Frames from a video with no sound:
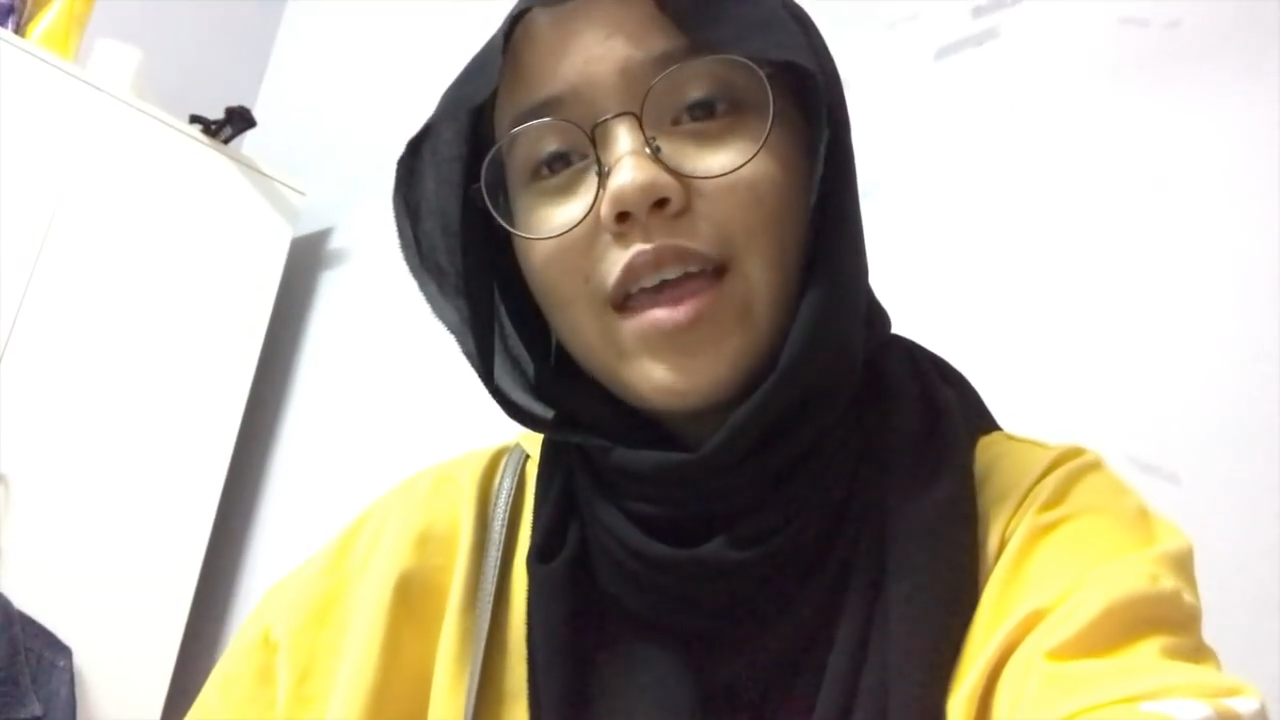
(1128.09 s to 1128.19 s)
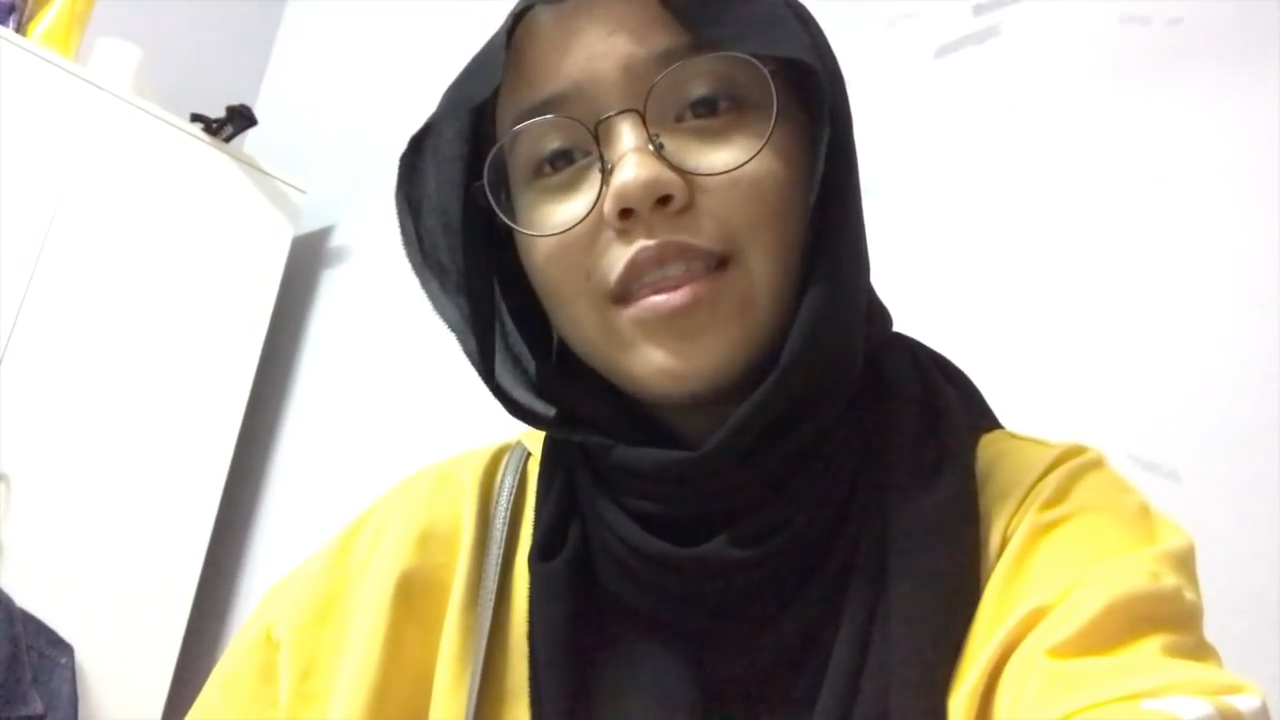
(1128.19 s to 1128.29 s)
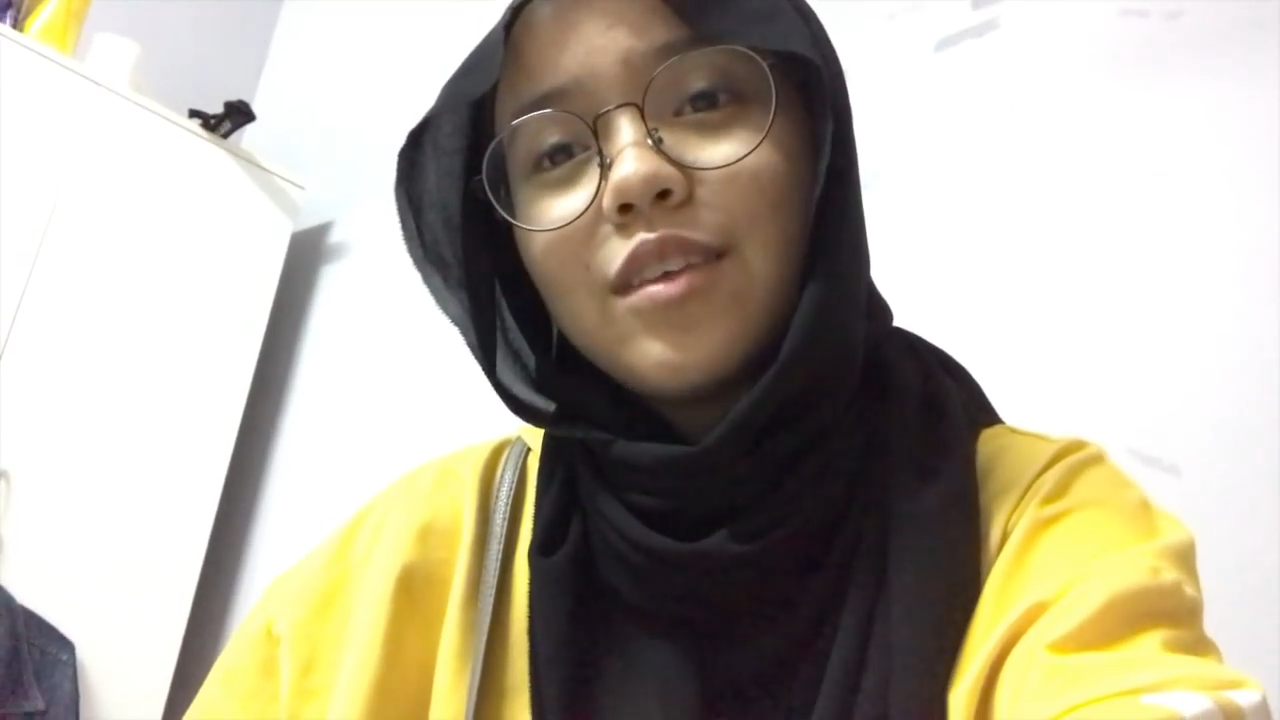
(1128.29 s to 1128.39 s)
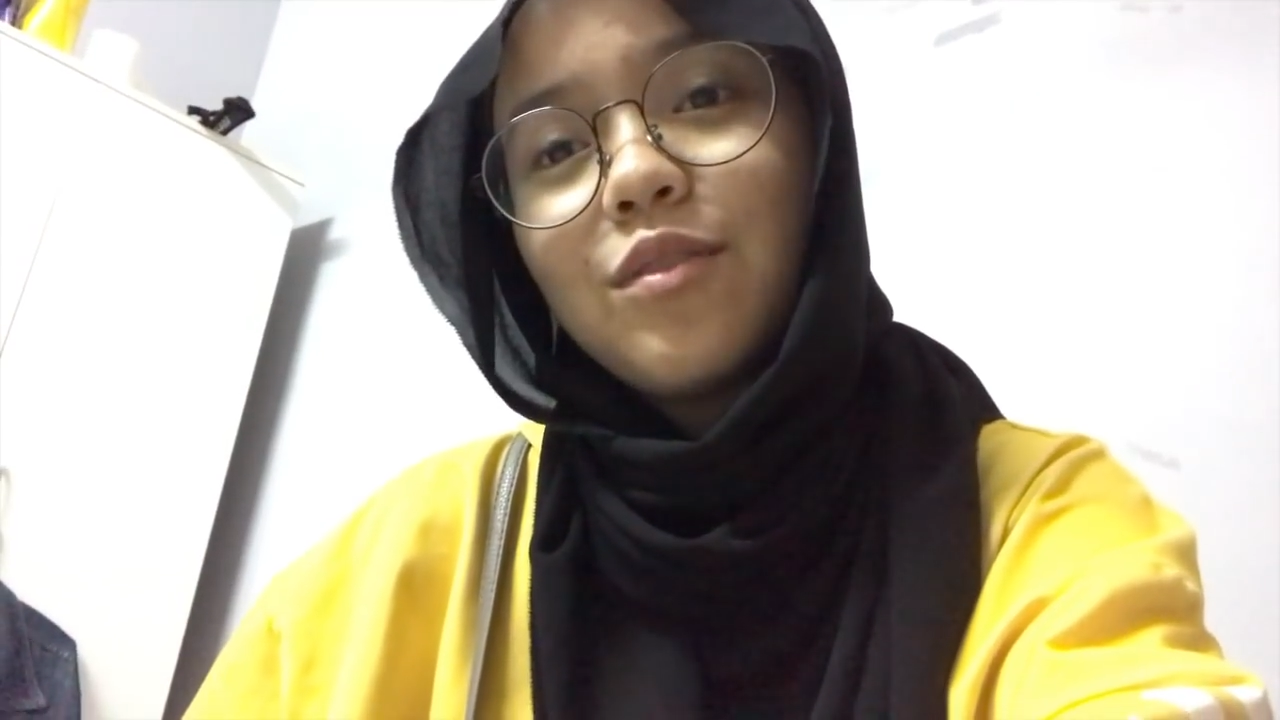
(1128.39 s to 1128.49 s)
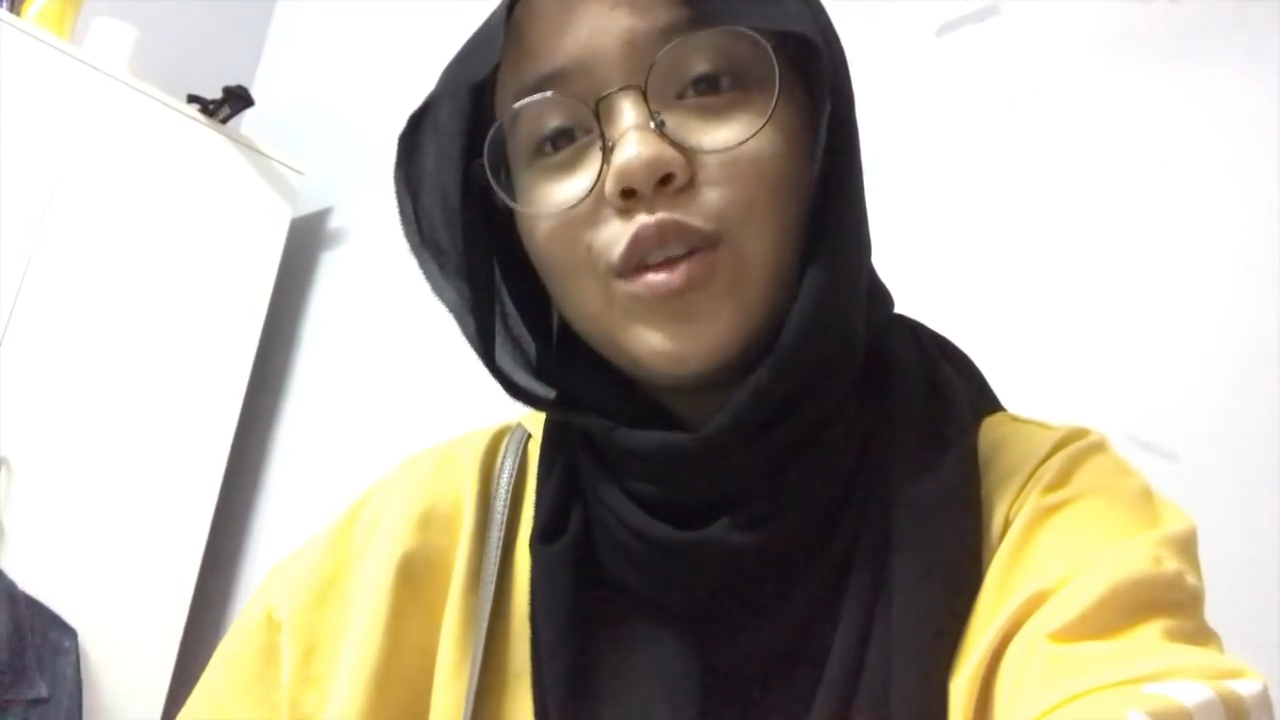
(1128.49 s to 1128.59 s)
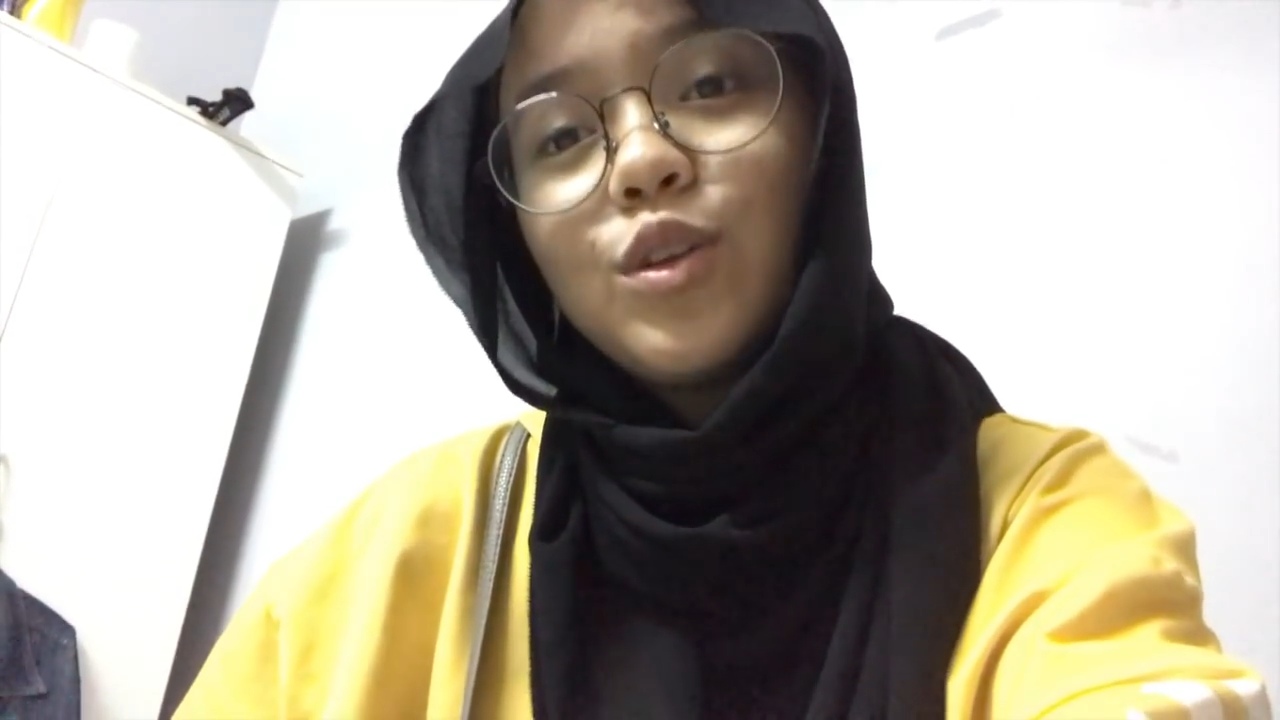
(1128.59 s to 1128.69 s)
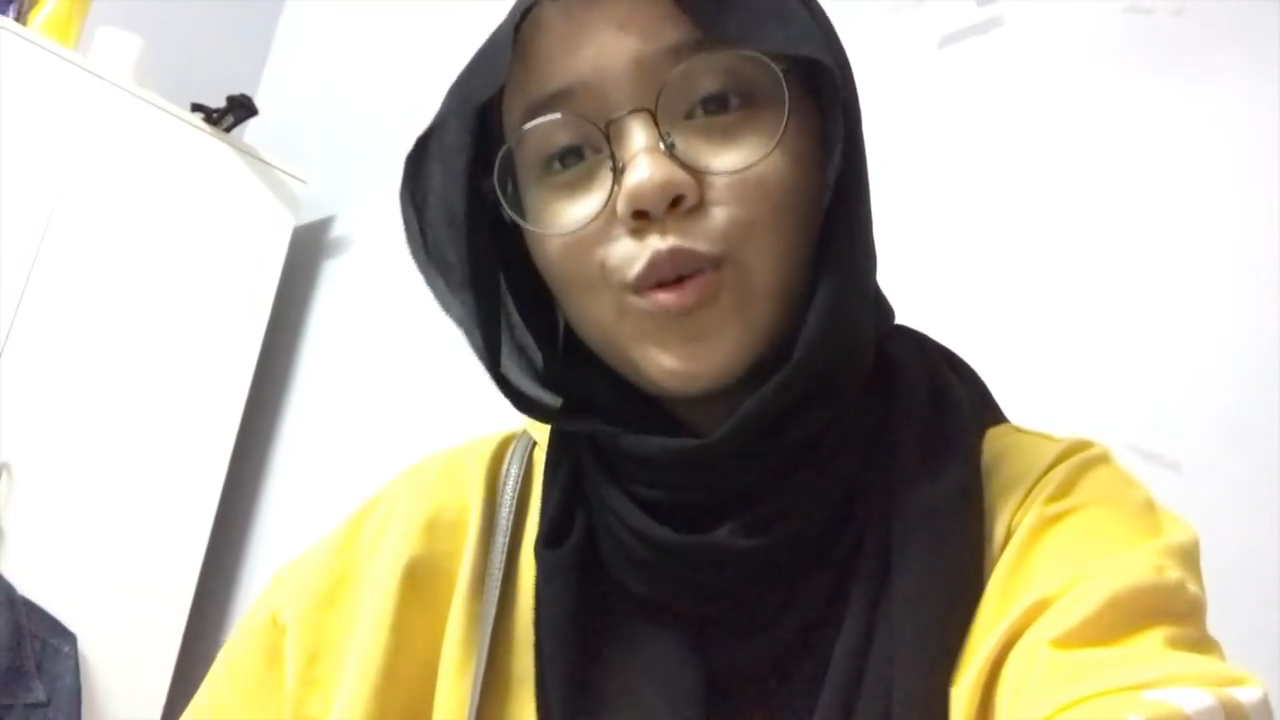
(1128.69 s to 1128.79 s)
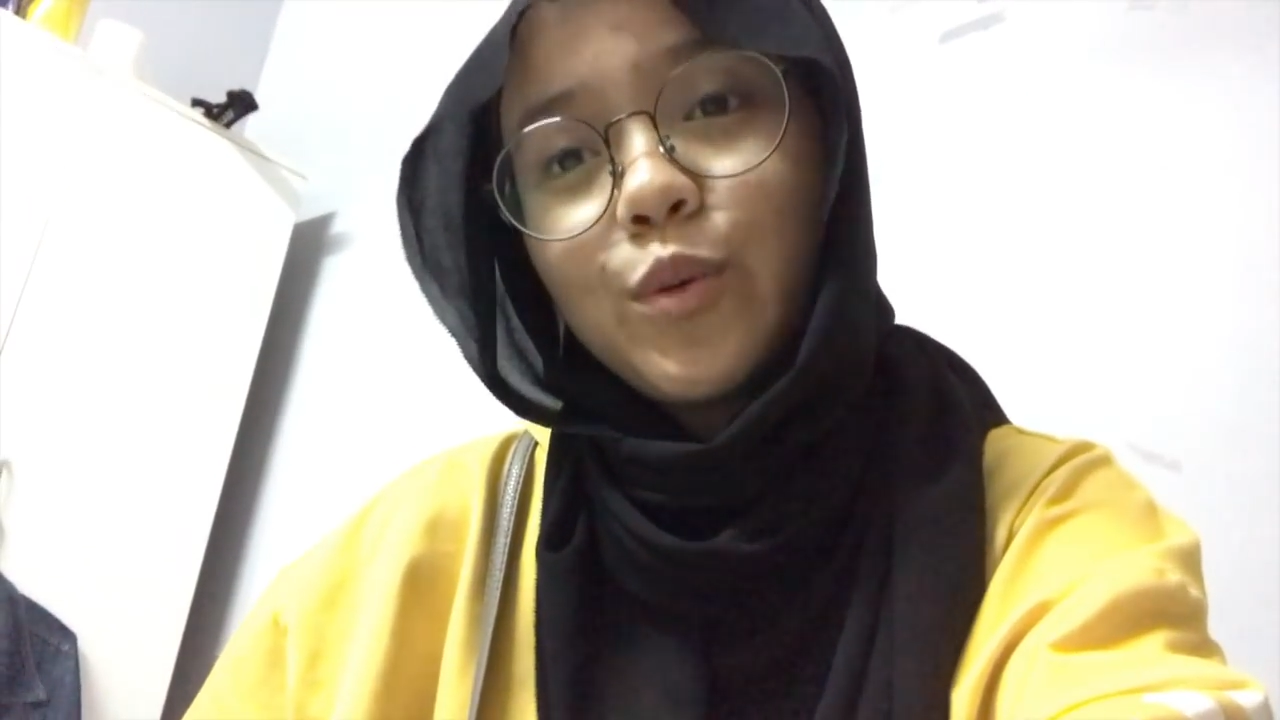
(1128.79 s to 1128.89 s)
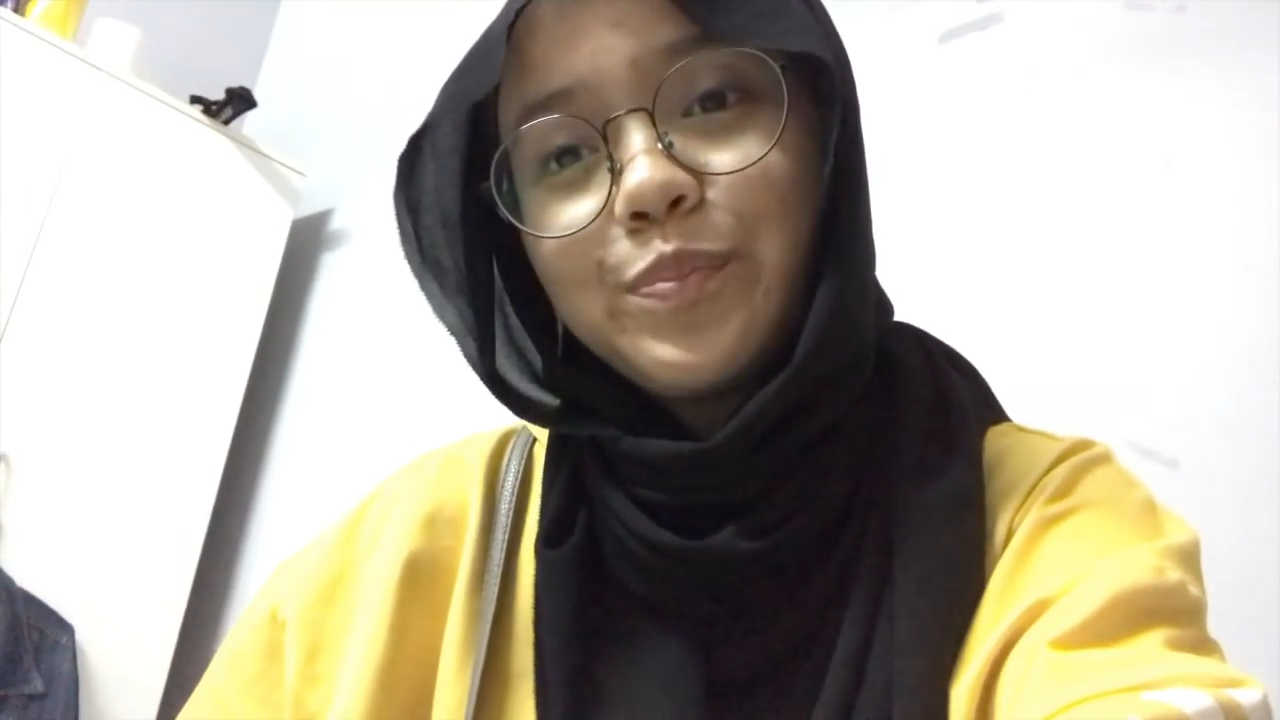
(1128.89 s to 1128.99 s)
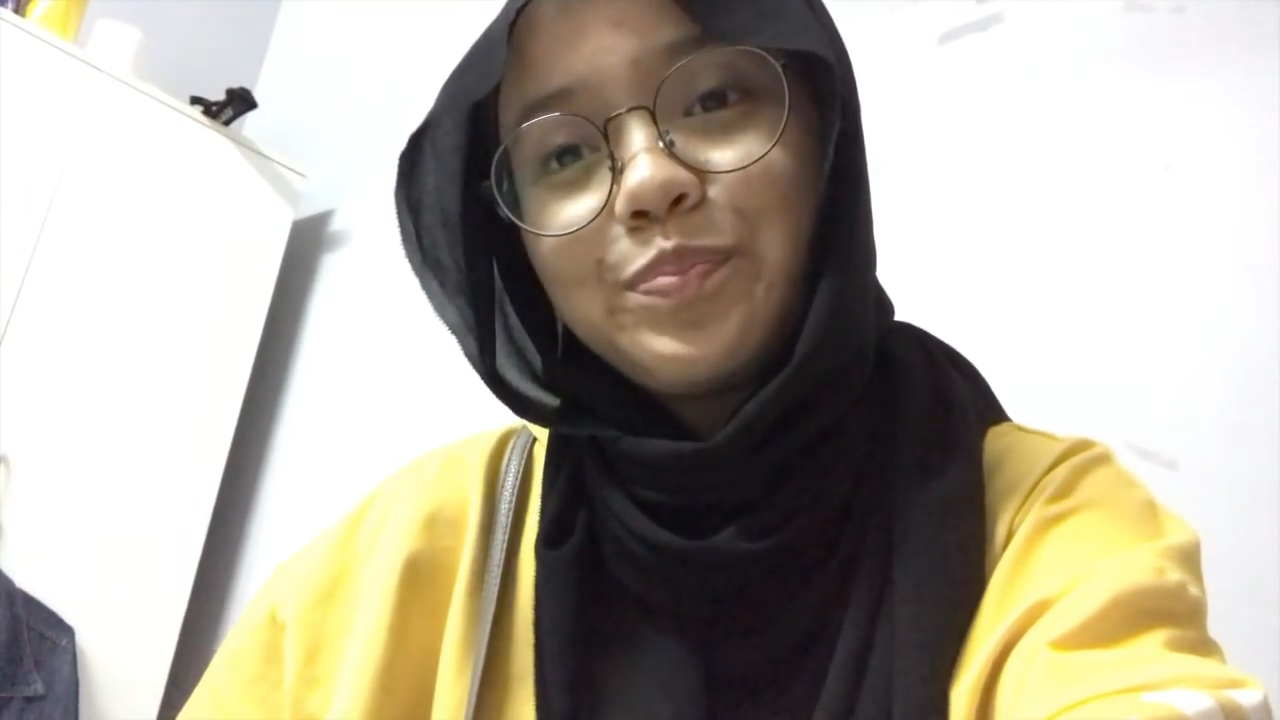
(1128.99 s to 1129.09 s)
end the
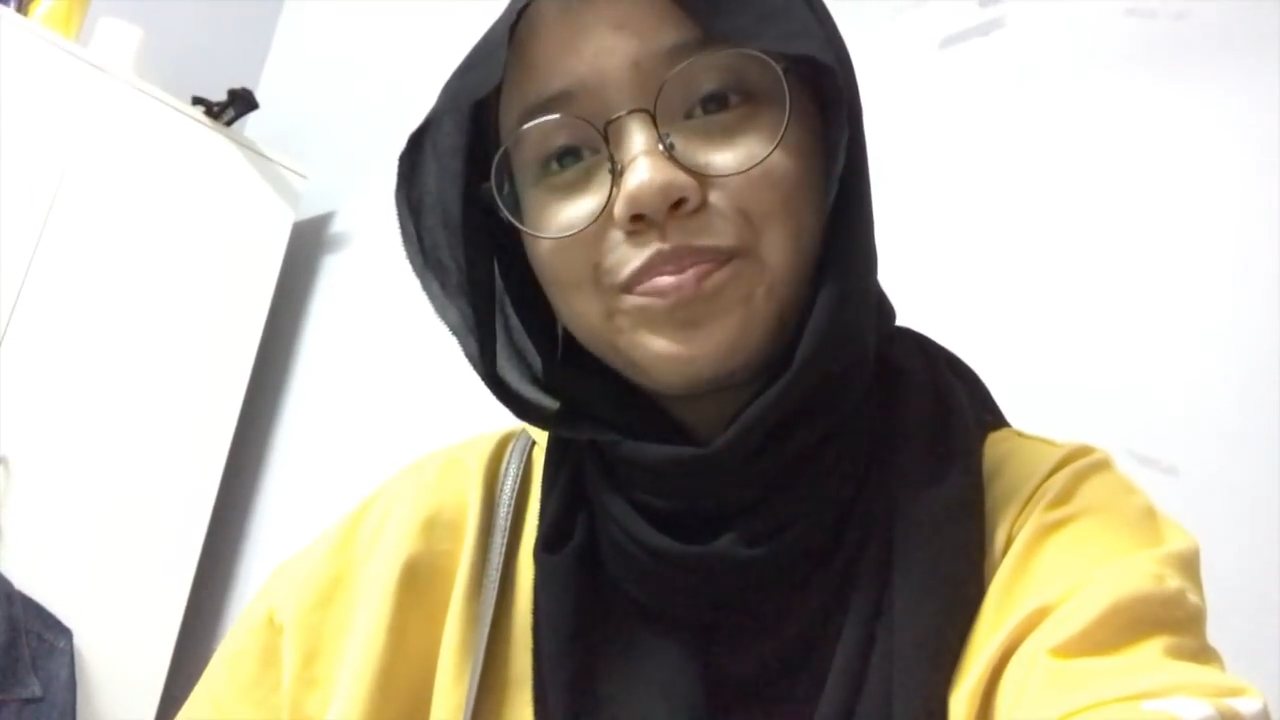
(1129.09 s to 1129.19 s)
video.